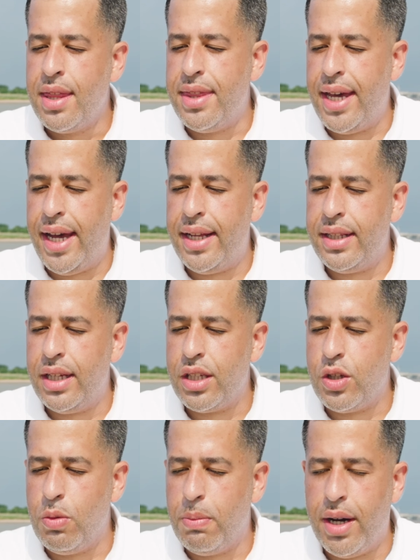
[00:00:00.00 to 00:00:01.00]
then
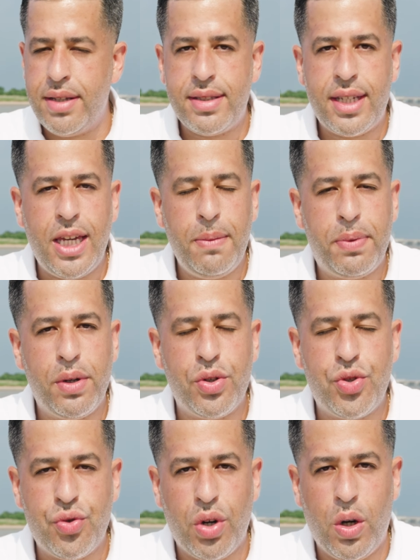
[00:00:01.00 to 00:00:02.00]
you must keep your
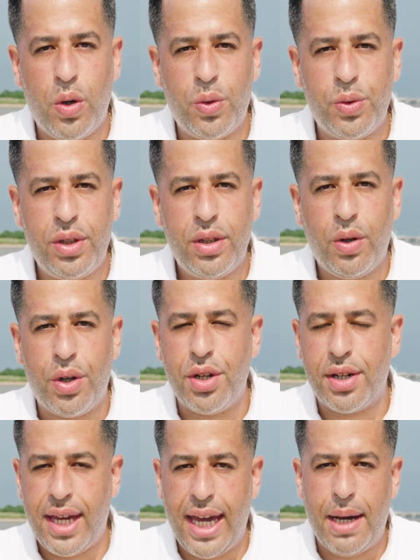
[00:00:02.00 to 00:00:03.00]
drone or
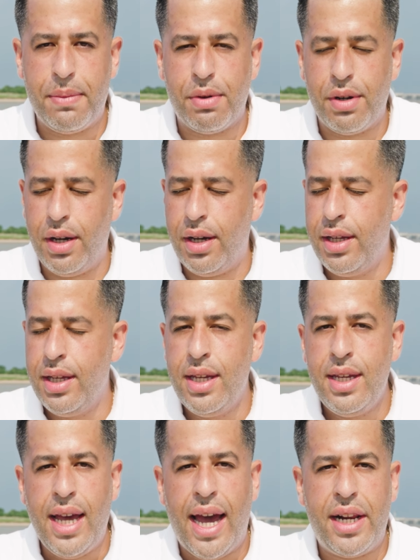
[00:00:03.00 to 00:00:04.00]
your camera
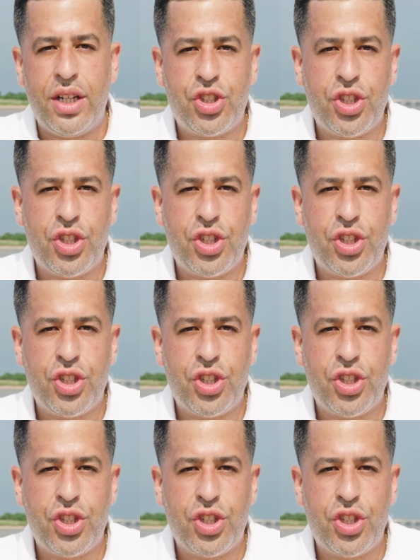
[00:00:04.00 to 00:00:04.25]
at a